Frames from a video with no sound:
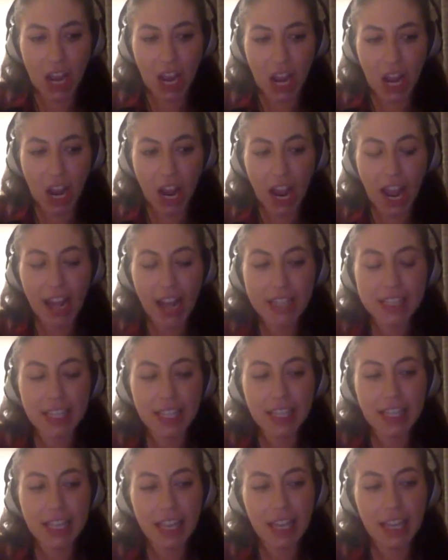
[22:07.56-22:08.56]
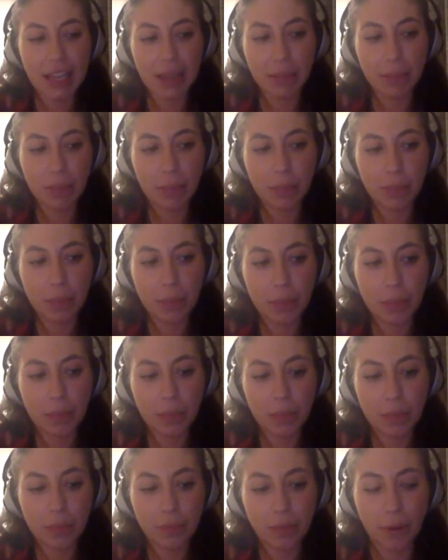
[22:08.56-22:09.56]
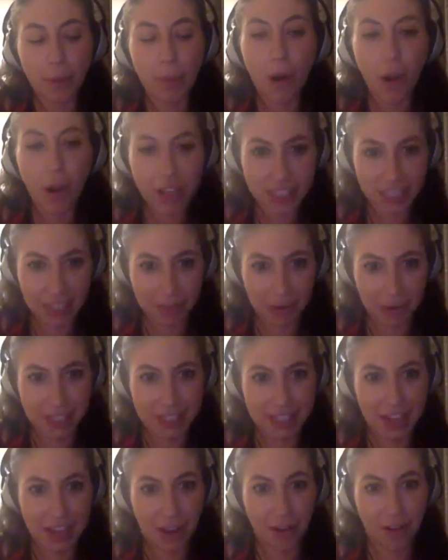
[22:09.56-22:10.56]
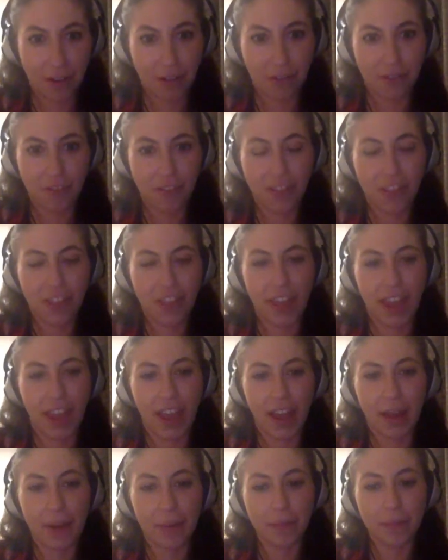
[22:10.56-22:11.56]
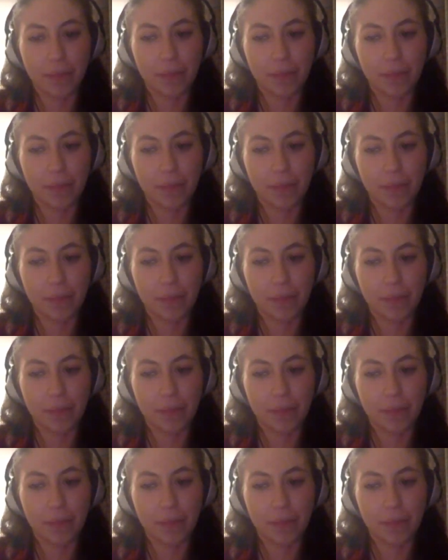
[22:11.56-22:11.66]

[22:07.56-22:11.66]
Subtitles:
I had to keep reminding myself that